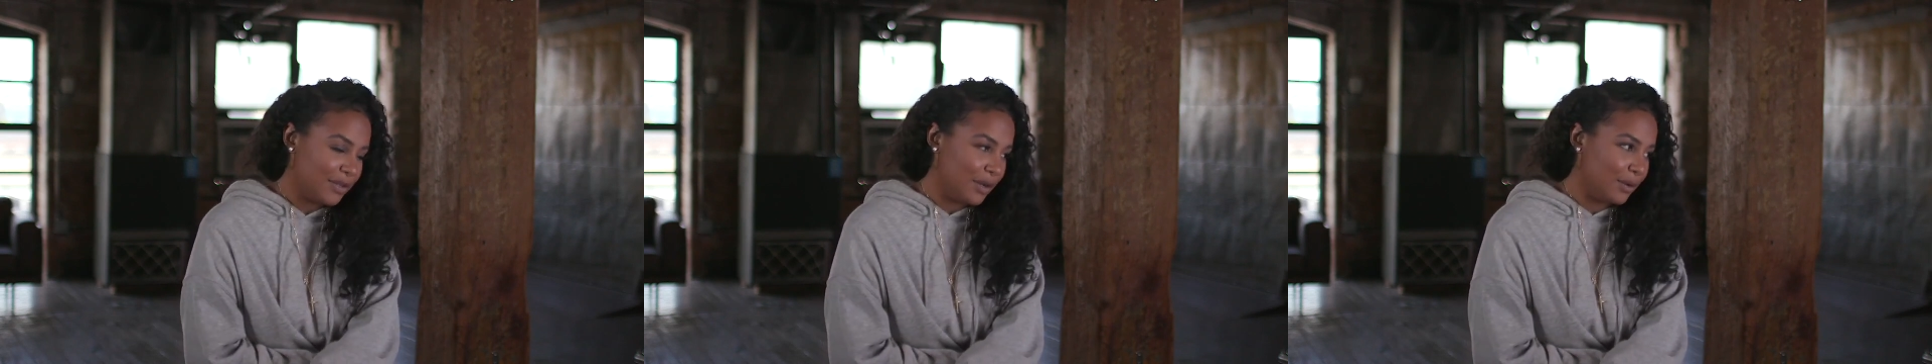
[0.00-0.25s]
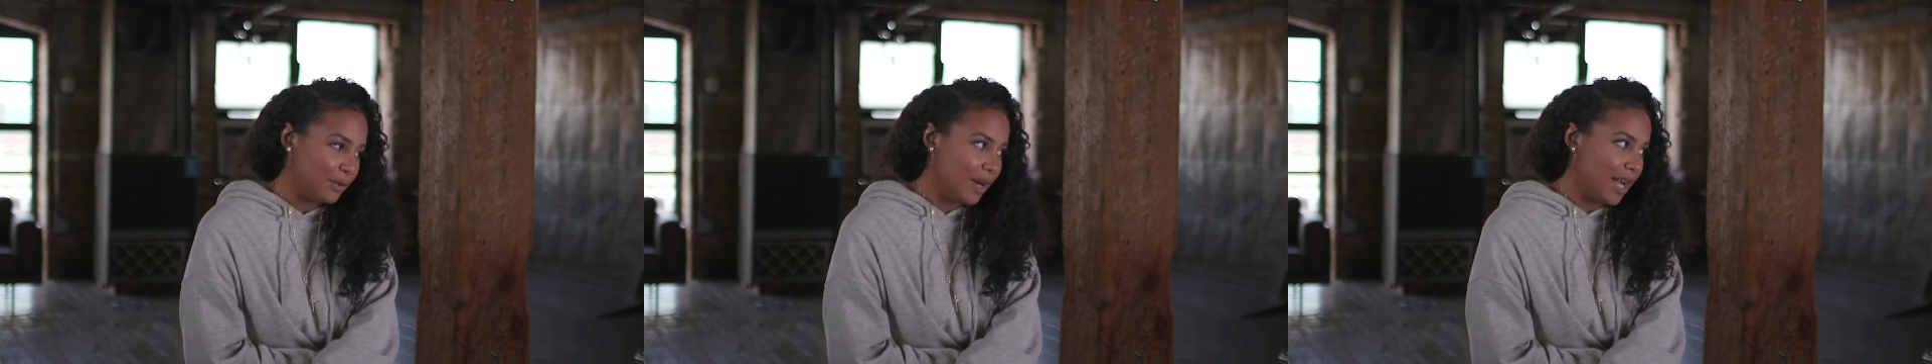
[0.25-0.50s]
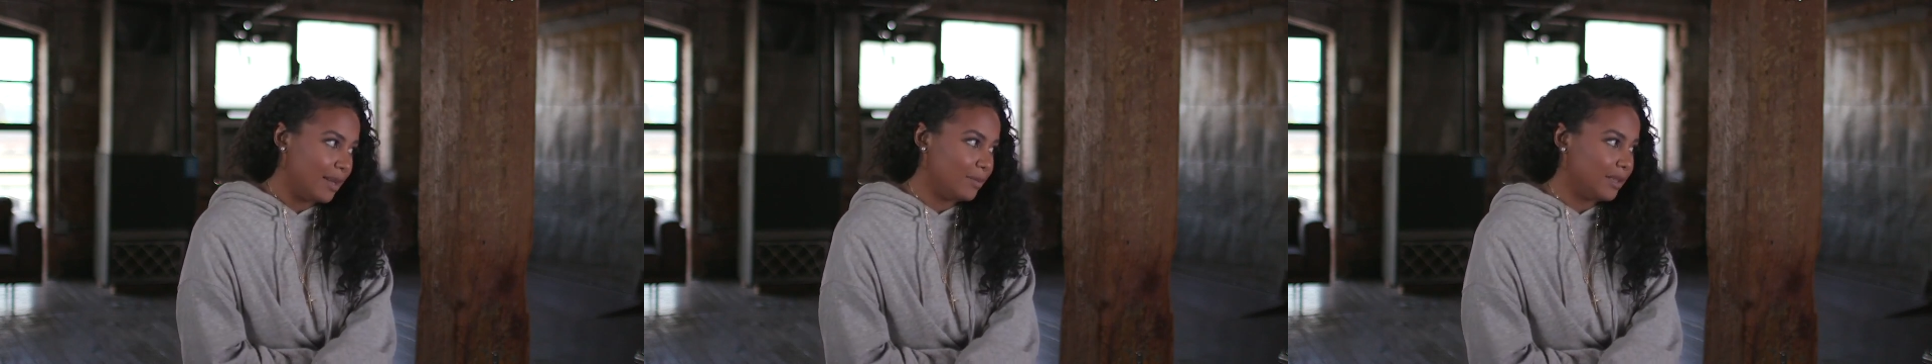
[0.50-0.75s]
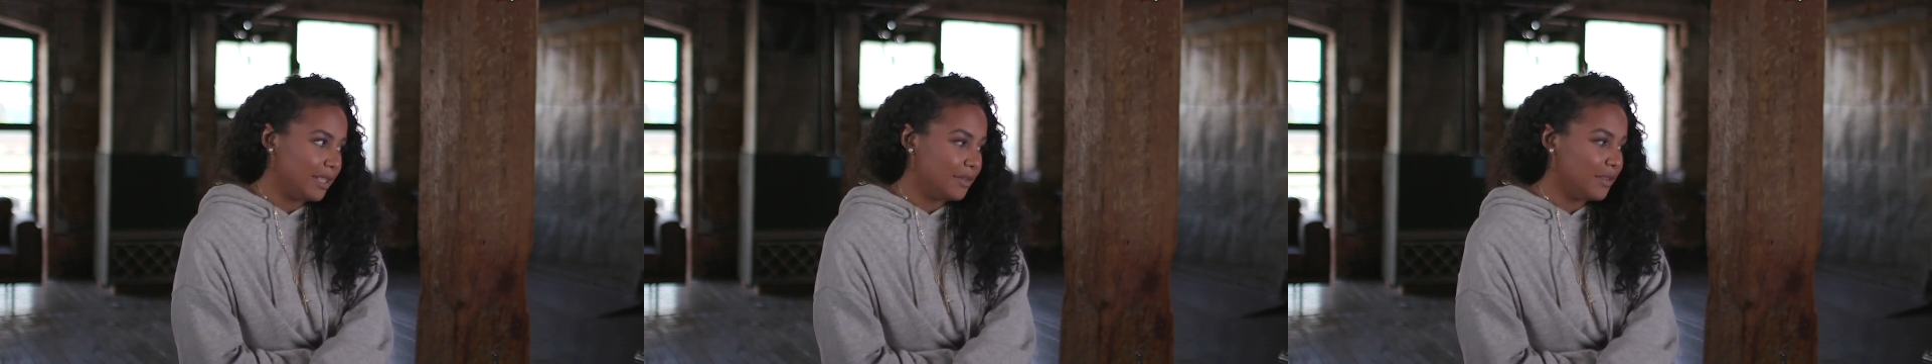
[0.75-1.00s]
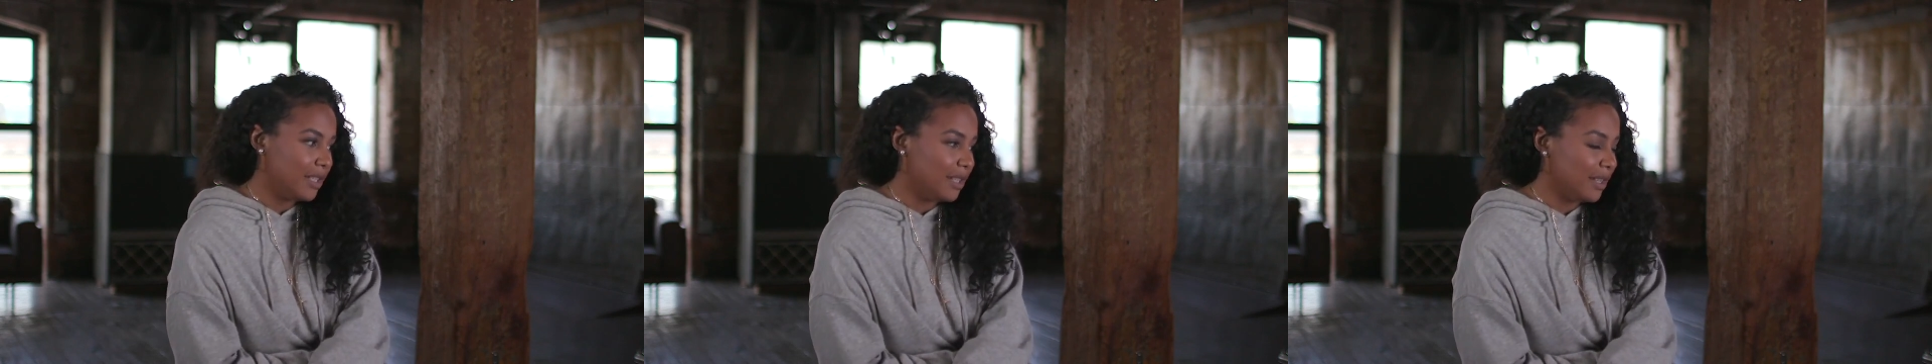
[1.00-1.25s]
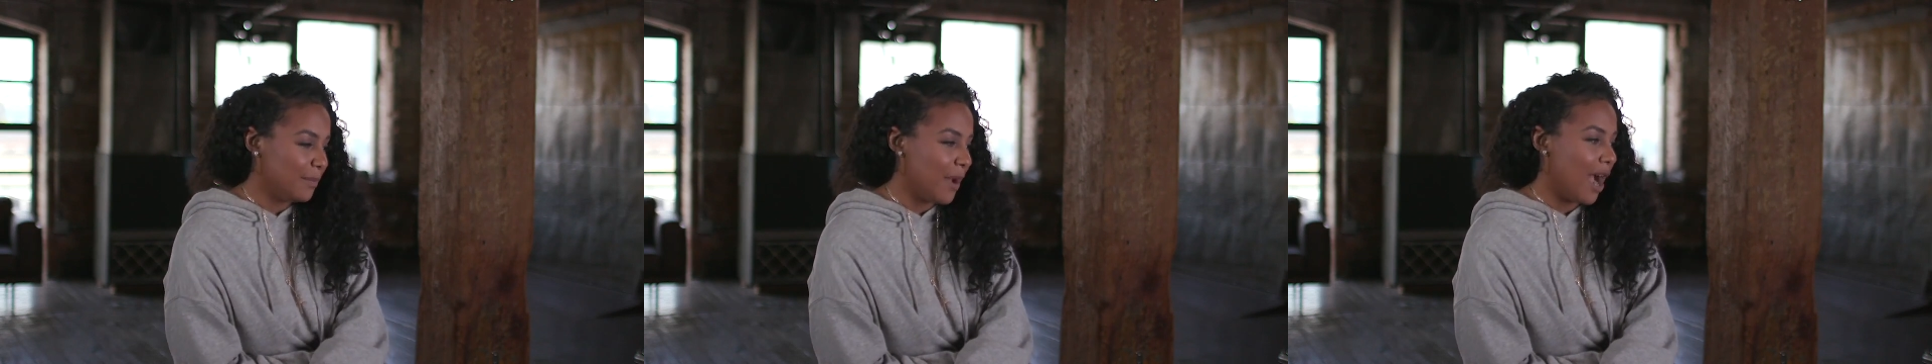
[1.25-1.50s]
so I believe
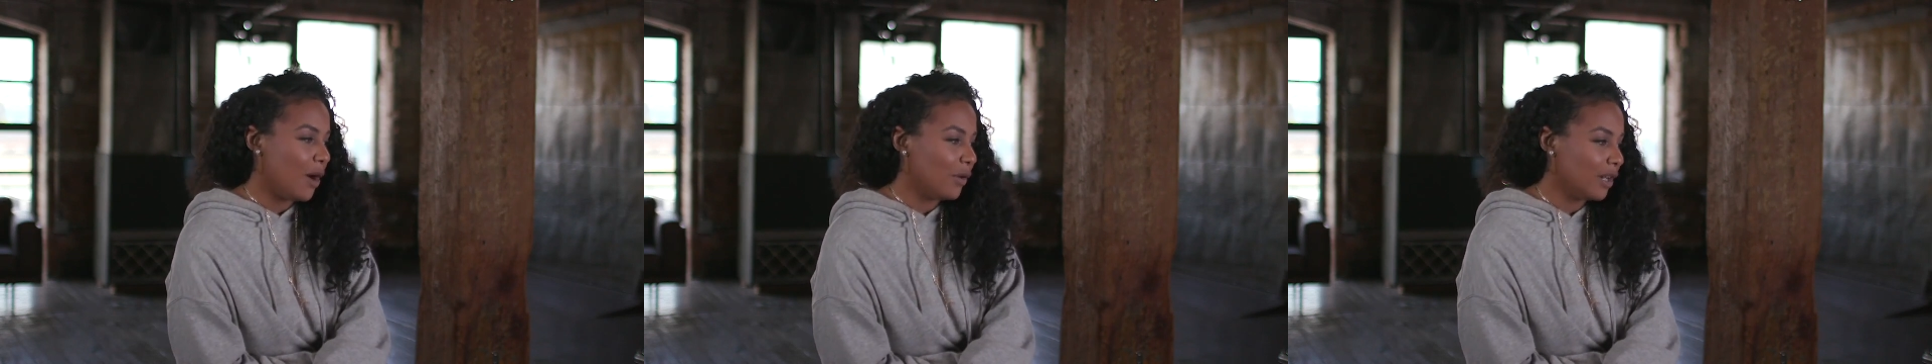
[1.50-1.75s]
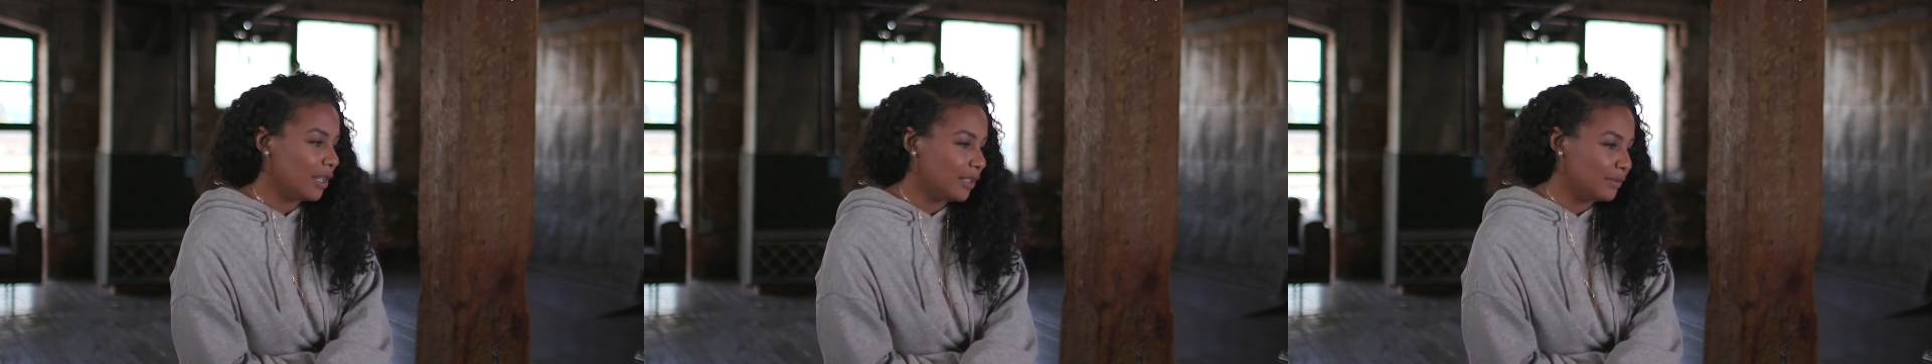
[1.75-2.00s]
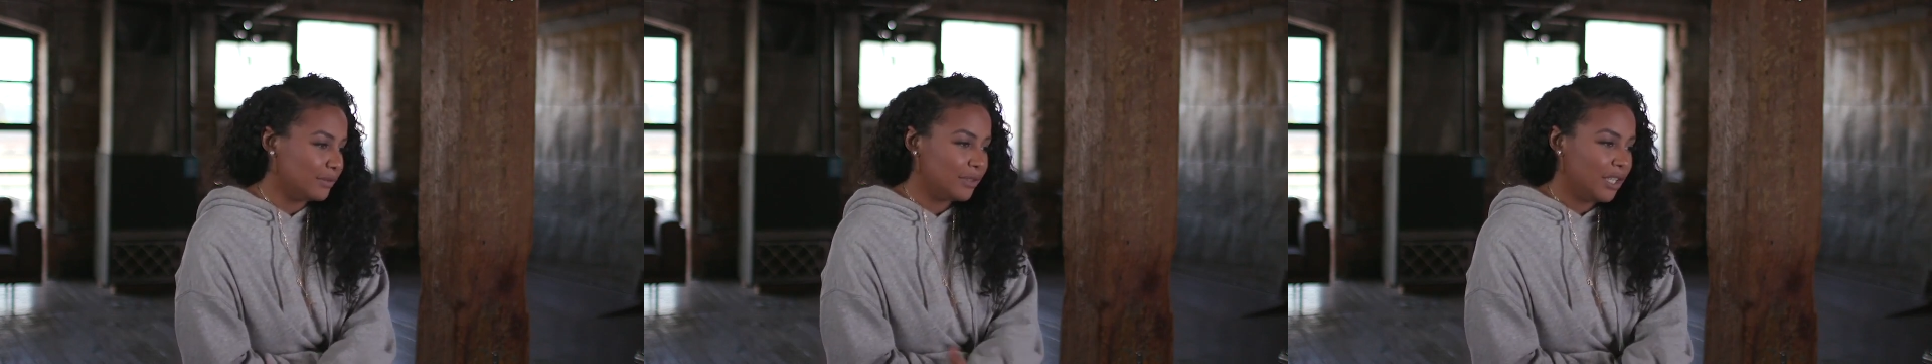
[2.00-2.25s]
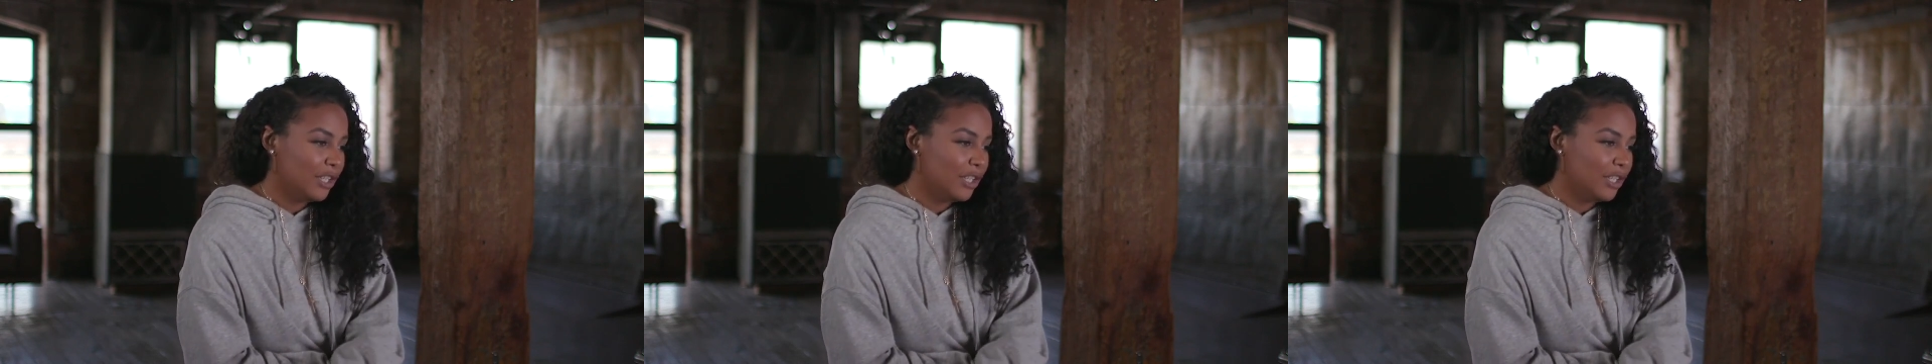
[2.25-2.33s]
in the power of